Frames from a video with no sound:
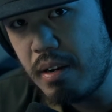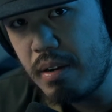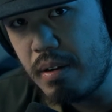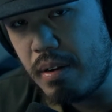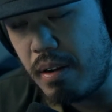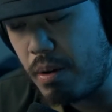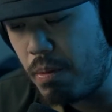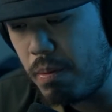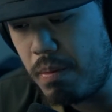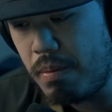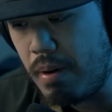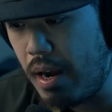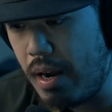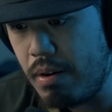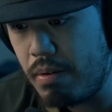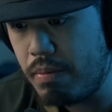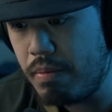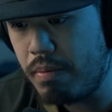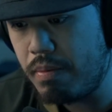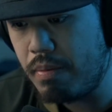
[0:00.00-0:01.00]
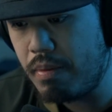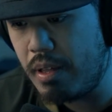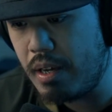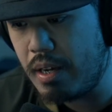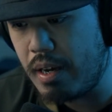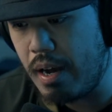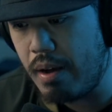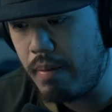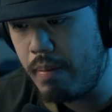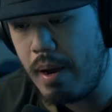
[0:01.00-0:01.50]
Like, I don't
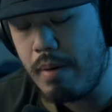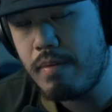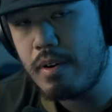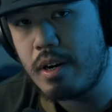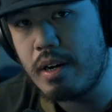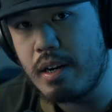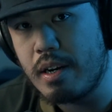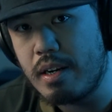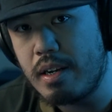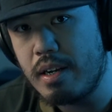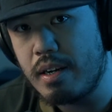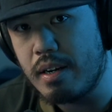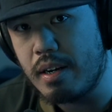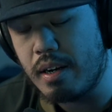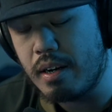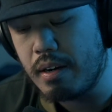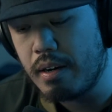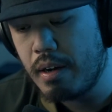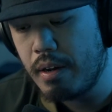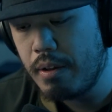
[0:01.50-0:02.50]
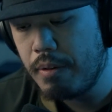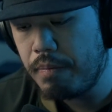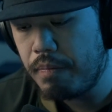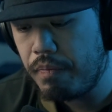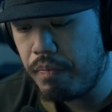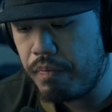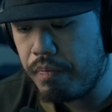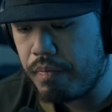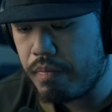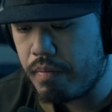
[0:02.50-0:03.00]
think I'm ever gonna need it,
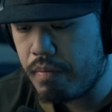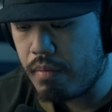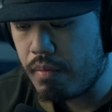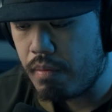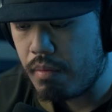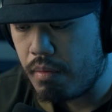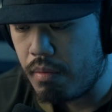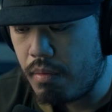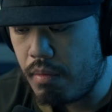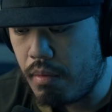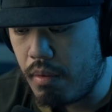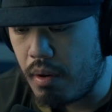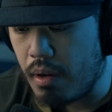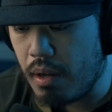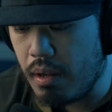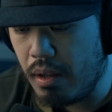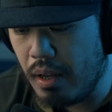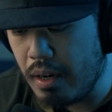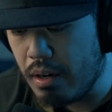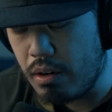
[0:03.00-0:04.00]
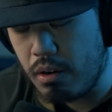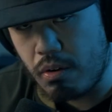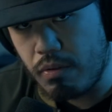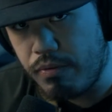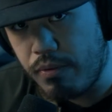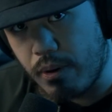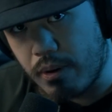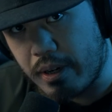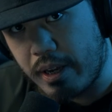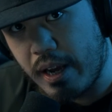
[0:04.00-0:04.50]
let alone
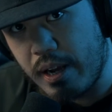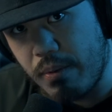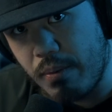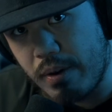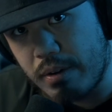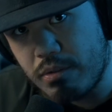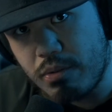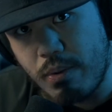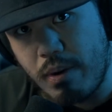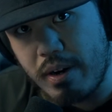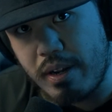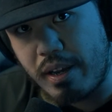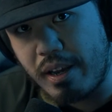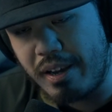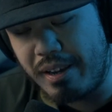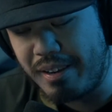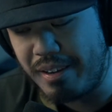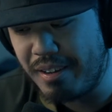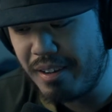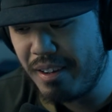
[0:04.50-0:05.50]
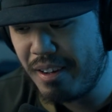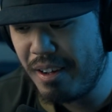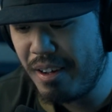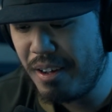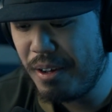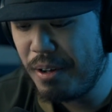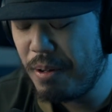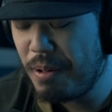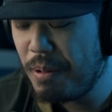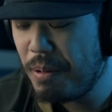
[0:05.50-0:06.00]
4K 120.
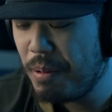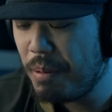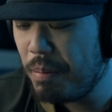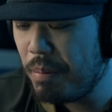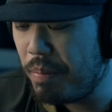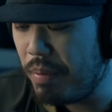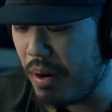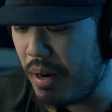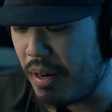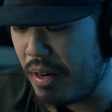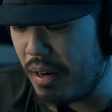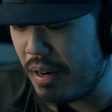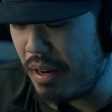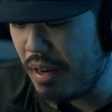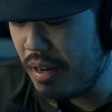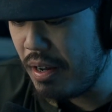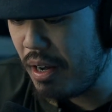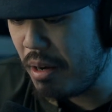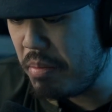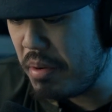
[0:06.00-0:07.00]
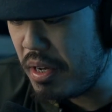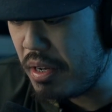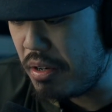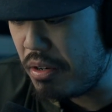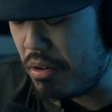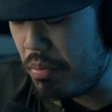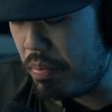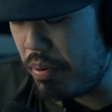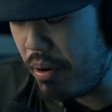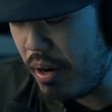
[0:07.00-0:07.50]
But I mean,
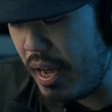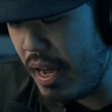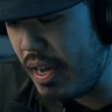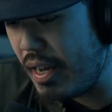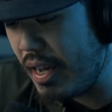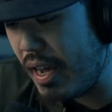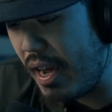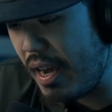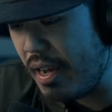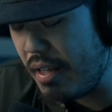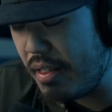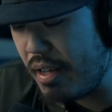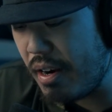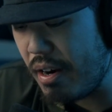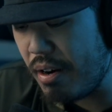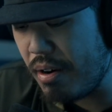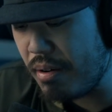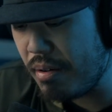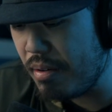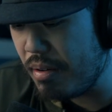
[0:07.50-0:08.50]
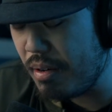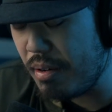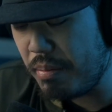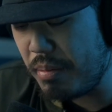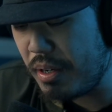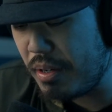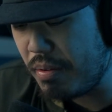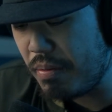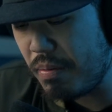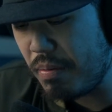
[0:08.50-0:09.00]
you put 8K in there, I
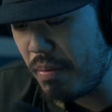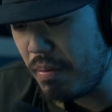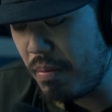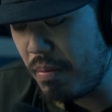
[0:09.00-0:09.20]
mean,